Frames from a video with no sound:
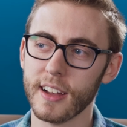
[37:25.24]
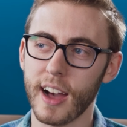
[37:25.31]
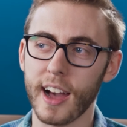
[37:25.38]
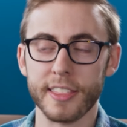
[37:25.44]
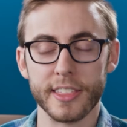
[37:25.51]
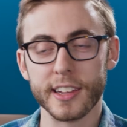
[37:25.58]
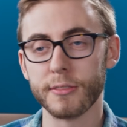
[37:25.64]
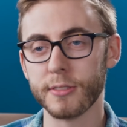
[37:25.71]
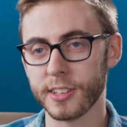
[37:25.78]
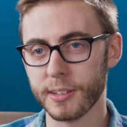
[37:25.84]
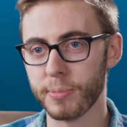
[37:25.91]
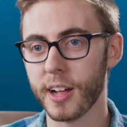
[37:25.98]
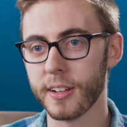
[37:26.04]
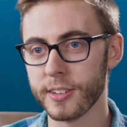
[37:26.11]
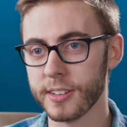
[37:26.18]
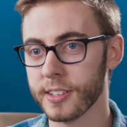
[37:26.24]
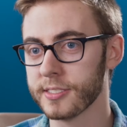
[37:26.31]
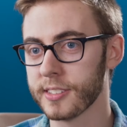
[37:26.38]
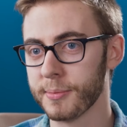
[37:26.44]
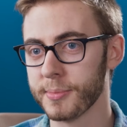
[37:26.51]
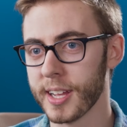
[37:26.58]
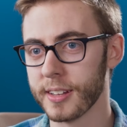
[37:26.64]
I think it really probably does
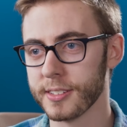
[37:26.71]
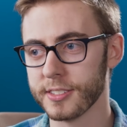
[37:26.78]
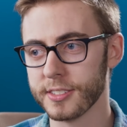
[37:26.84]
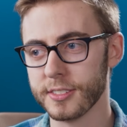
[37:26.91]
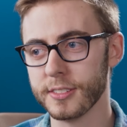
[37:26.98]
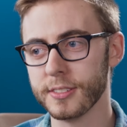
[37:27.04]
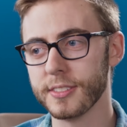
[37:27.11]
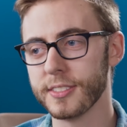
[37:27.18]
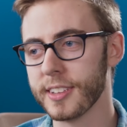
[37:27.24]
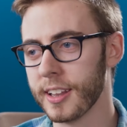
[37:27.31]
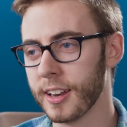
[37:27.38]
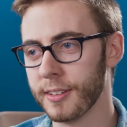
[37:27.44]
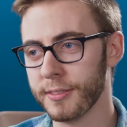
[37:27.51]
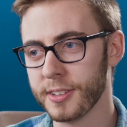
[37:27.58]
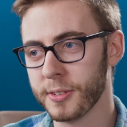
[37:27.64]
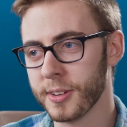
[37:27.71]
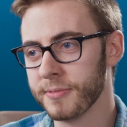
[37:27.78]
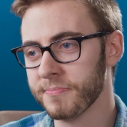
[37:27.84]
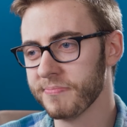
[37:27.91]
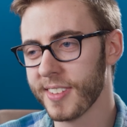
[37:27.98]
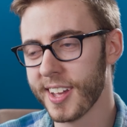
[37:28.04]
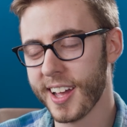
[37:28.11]
come down to the interview.
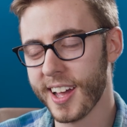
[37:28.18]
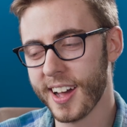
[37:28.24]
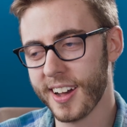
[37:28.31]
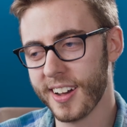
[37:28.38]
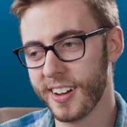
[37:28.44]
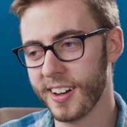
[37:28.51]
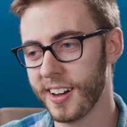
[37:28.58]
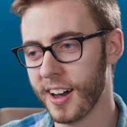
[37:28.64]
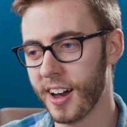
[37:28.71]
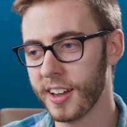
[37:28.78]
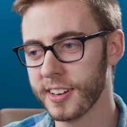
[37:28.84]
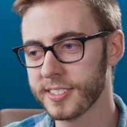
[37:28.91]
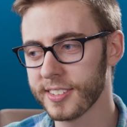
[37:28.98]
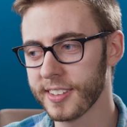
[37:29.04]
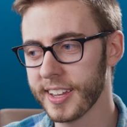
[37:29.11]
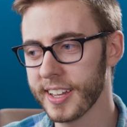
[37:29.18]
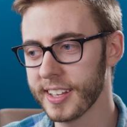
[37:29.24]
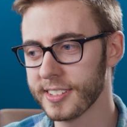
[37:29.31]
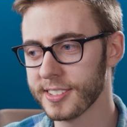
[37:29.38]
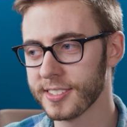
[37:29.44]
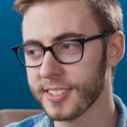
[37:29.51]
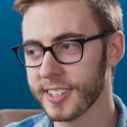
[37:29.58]
And honestly,
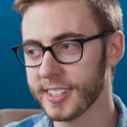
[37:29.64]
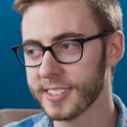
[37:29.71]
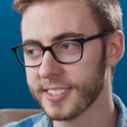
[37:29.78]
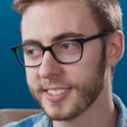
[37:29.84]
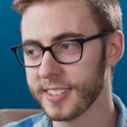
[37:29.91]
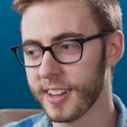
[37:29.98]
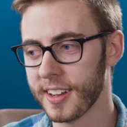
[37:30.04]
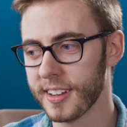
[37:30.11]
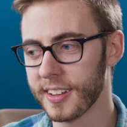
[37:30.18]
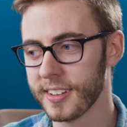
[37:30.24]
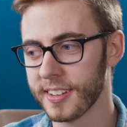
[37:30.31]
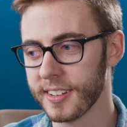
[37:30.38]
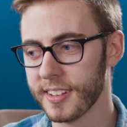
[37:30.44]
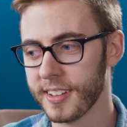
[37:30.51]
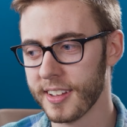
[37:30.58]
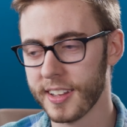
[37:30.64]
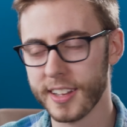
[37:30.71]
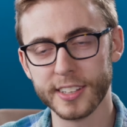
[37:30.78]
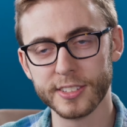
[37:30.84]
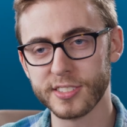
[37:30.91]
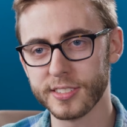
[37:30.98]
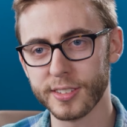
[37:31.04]
it's just a
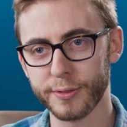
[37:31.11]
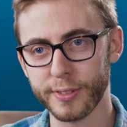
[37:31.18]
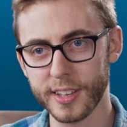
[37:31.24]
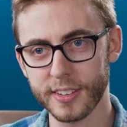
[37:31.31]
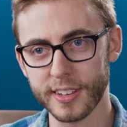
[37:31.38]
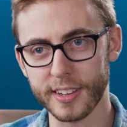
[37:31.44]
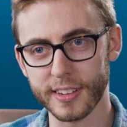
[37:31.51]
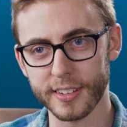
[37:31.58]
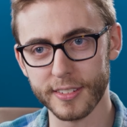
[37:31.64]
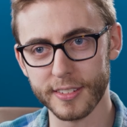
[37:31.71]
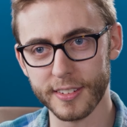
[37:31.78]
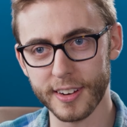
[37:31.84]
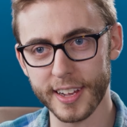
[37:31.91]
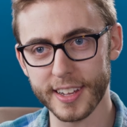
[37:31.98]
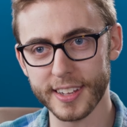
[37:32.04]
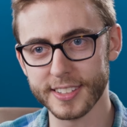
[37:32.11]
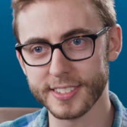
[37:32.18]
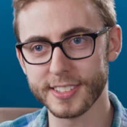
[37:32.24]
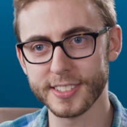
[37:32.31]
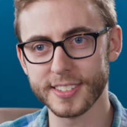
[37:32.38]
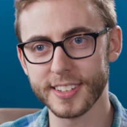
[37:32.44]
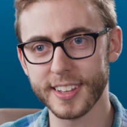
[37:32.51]
feeling, right? It's
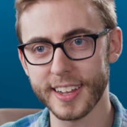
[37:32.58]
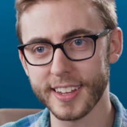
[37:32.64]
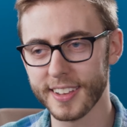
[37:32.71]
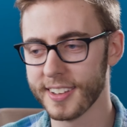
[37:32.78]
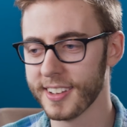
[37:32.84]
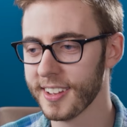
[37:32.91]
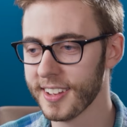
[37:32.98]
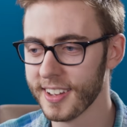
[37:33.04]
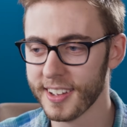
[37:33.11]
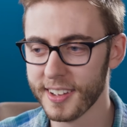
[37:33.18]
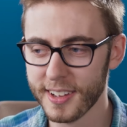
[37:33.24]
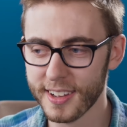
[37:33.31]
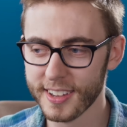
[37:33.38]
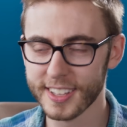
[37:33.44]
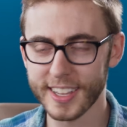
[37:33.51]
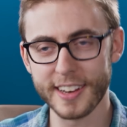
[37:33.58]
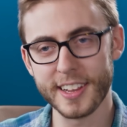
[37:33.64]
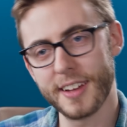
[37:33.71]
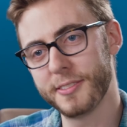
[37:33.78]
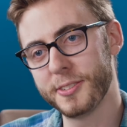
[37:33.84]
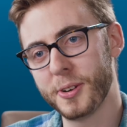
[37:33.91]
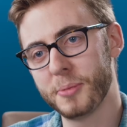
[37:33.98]
just like, can you
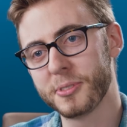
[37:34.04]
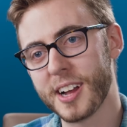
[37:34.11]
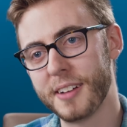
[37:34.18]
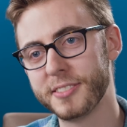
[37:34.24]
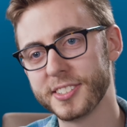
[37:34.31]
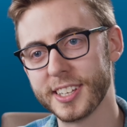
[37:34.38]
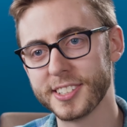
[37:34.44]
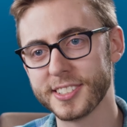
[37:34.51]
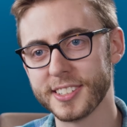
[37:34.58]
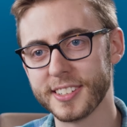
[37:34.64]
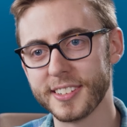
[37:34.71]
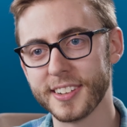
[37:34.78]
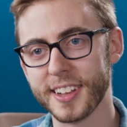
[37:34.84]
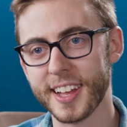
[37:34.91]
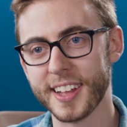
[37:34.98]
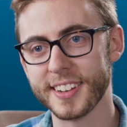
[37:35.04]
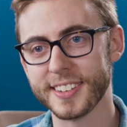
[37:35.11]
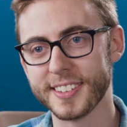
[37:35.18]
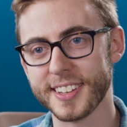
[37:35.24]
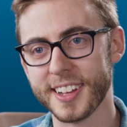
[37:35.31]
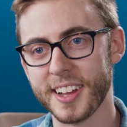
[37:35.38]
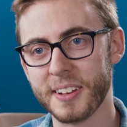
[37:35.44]
have a normal conversation
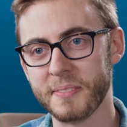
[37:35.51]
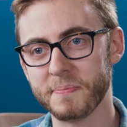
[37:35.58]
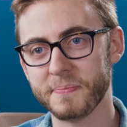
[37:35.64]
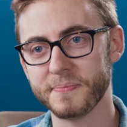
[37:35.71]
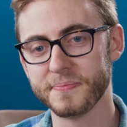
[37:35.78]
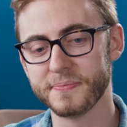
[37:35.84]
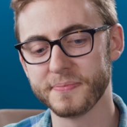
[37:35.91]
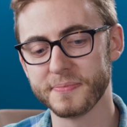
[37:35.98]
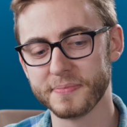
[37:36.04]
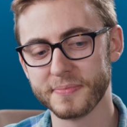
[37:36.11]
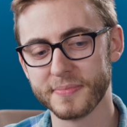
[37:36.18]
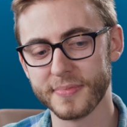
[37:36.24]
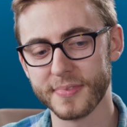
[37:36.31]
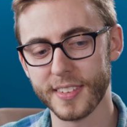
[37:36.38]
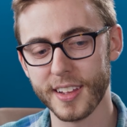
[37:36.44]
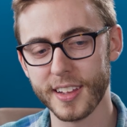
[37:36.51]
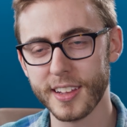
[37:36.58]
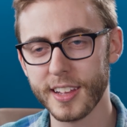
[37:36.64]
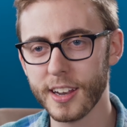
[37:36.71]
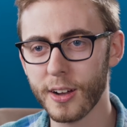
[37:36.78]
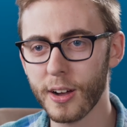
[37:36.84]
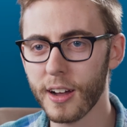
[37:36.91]

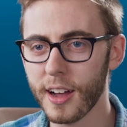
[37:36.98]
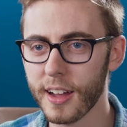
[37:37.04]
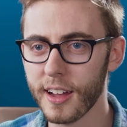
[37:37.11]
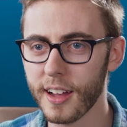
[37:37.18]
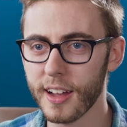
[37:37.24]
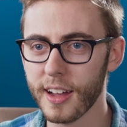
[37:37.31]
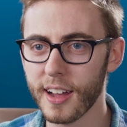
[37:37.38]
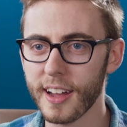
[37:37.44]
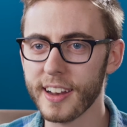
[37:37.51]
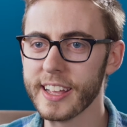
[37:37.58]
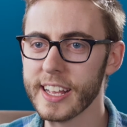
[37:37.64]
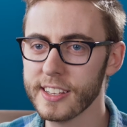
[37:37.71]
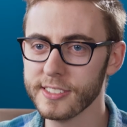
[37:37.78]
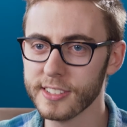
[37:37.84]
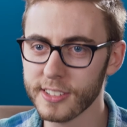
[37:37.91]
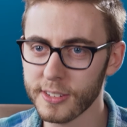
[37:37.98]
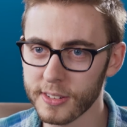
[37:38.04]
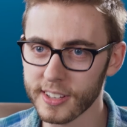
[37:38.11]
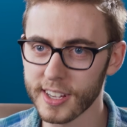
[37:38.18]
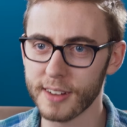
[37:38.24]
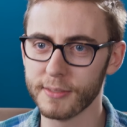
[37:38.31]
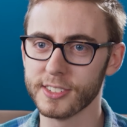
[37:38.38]
an
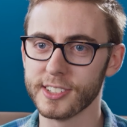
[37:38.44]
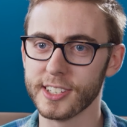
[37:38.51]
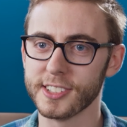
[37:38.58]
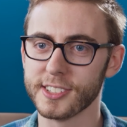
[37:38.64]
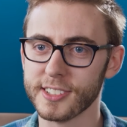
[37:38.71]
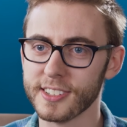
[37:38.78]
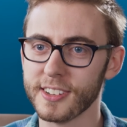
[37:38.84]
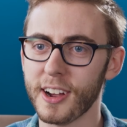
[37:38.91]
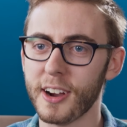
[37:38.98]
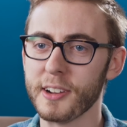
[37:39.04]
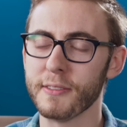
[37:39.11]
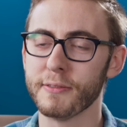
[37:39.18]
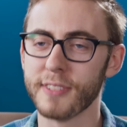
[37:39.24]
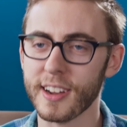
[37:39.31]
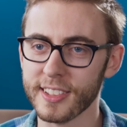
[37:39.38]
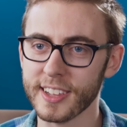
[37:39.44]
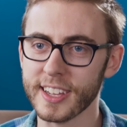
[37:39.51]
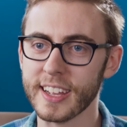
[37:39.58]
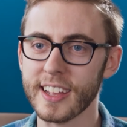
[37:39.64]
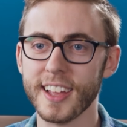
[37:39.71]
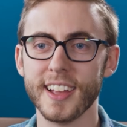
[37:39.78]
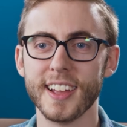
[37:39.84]
easygoing conversation? Are you
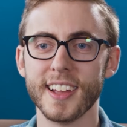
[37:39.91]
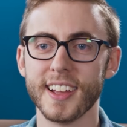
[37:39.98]
friendly?